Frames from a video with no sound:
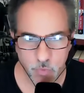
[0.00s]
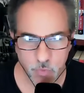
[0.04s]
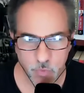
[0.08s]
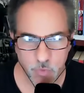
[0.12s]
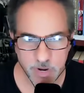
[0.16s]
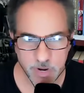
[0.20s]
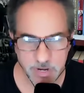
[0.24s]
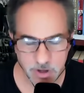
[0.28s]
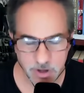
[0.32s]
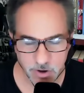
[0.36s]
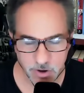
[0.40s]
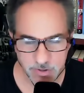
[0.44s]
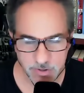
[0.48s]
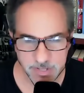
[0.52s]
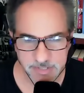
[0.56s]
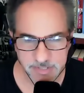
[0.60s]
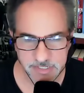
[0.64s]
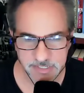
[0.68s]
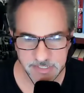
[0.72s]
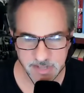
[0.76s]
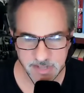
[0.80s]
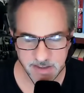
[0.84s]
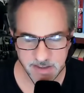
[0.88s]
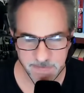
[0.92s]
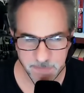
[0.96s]
We know that
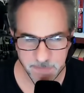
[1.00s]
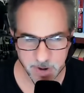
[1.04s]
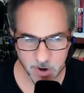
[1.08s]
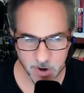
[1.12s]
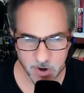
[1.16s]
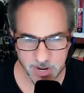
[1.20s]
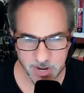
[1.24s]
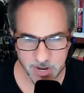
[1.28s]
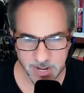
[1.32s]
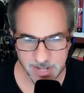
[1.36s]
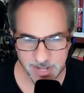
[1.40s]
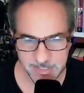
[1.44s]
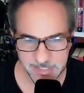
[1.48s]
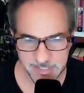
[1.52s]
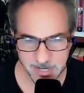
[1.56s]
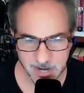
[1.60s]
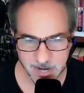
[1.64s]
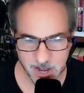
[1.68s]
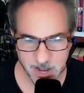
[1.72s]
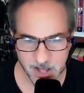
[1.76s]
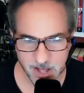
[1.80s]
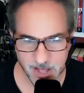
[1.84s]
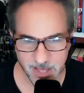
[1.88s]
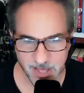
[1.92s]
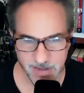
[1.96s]
Steve Perry gets a
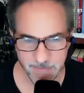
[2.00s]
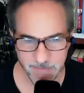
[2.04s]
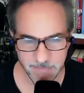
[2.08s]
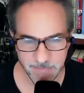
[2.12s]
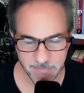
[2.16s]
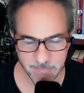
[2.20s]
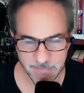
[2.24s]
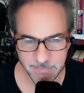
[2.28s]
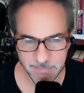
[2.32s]
cut